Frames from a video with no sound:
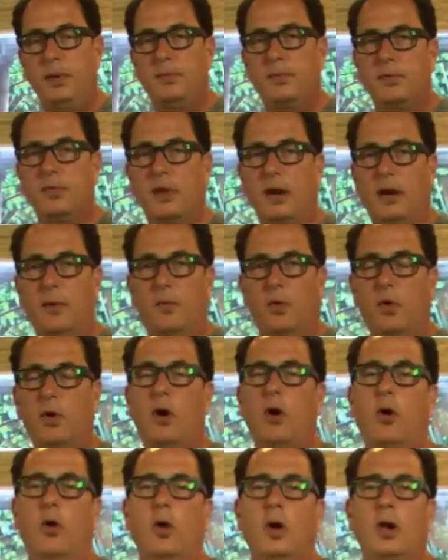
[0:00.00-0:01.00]
told people that I won't.
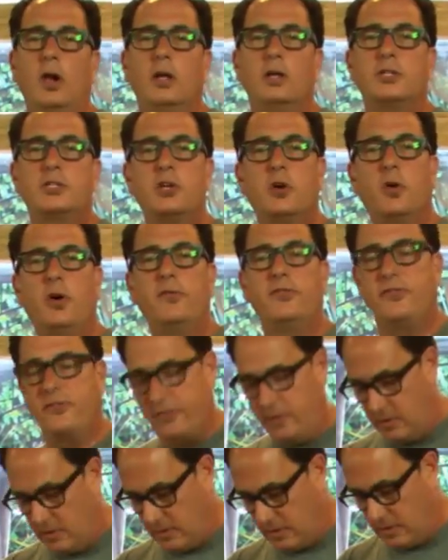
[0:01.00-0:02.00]
Oh, so
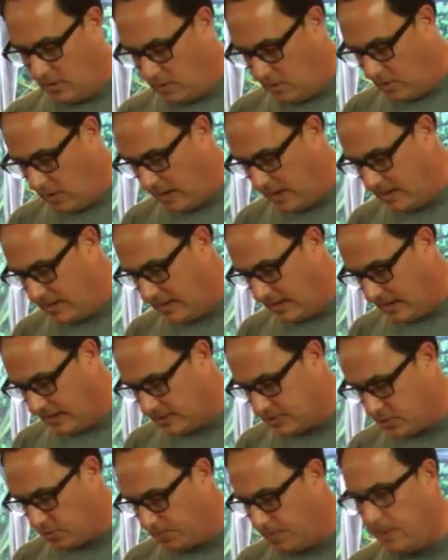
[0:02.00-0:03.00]
it's... Oh, I get
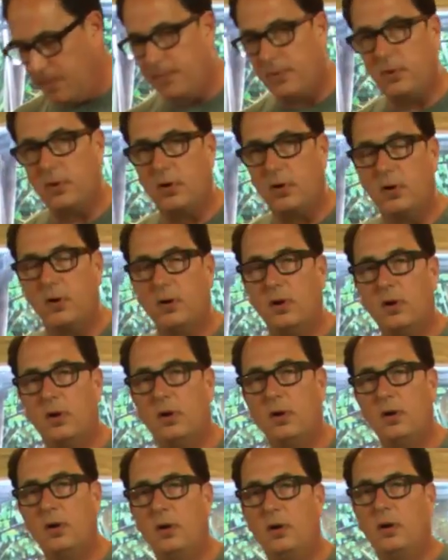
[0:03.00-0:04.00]
it. So people are...
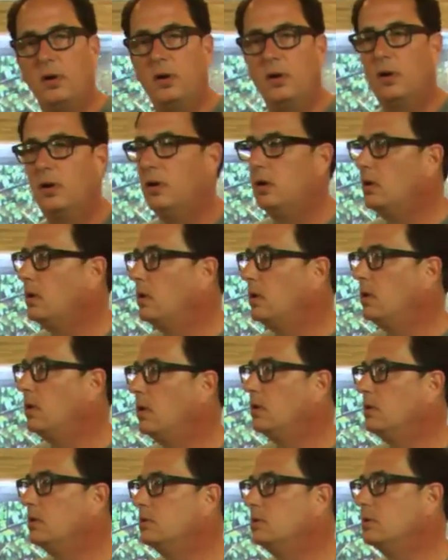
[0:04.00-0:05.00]
They're a little scared.
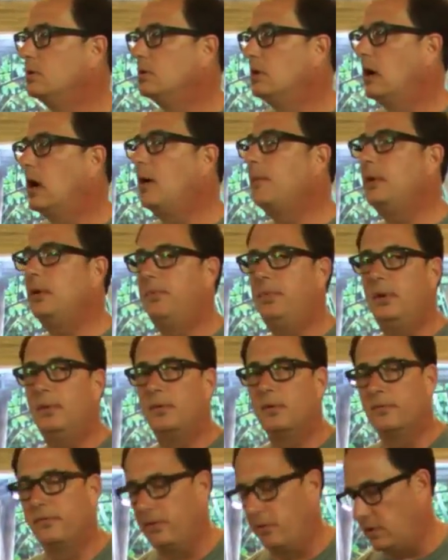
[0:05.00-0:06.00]
How many
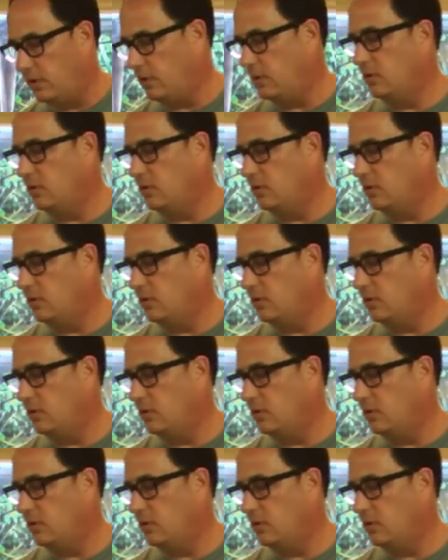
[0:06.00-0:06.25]
people voted?